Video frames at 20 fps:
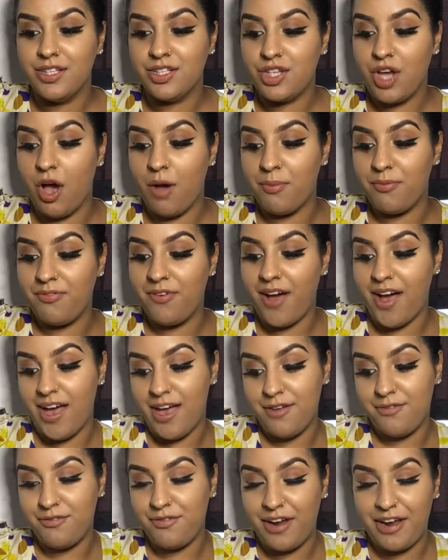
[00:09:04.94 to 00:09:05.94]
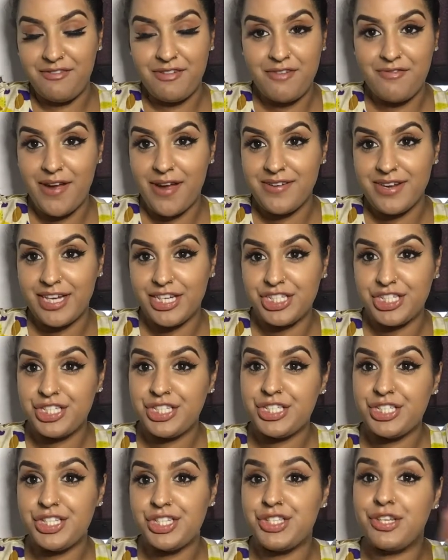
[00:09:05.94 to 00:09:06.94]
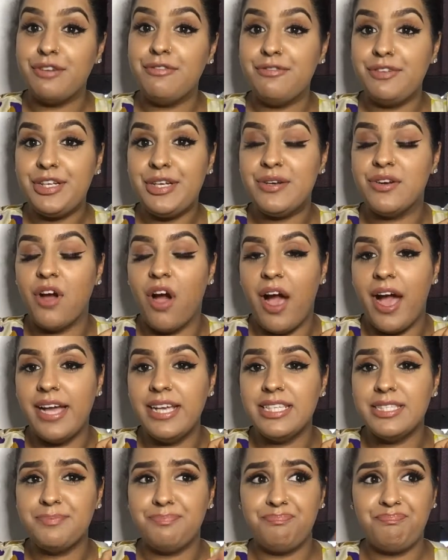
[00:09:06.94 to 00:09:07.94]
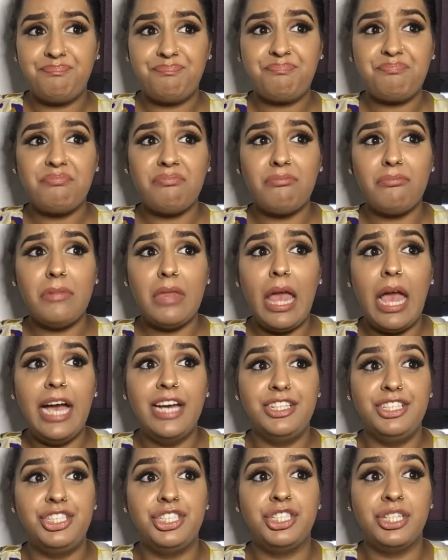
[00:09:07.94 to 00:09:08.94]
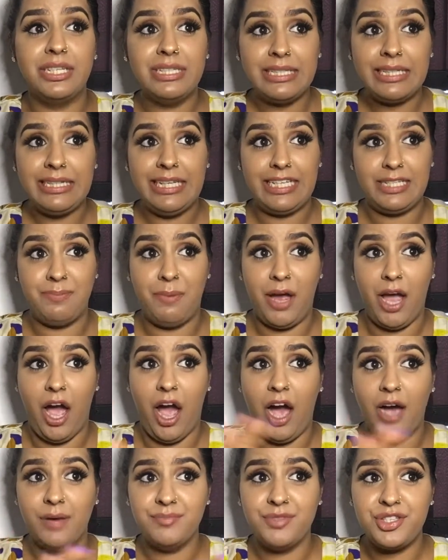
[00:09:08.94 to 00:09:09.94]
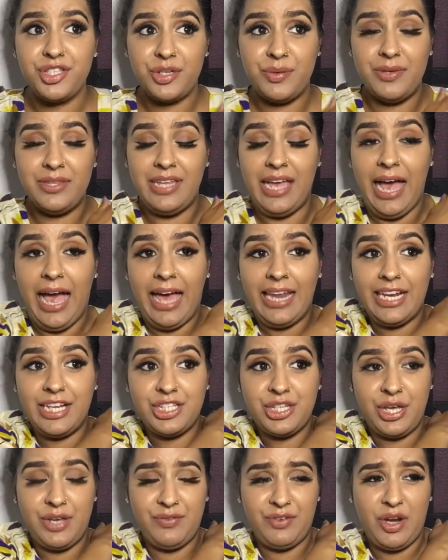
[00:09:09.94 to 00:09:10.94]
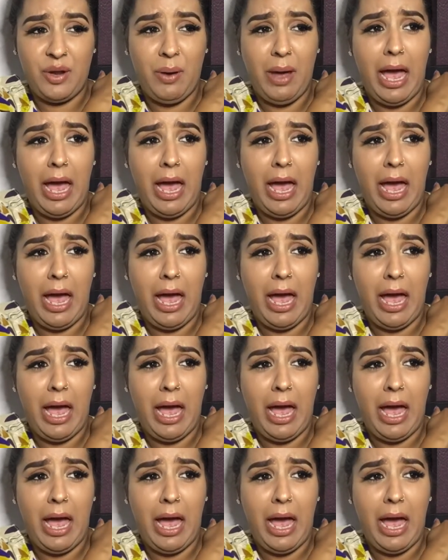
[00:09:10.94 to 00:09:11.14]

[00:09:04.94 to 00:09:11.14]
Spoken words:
top 5 favourite foundations done for you guys. I just clicked my arms doing that and I don't even know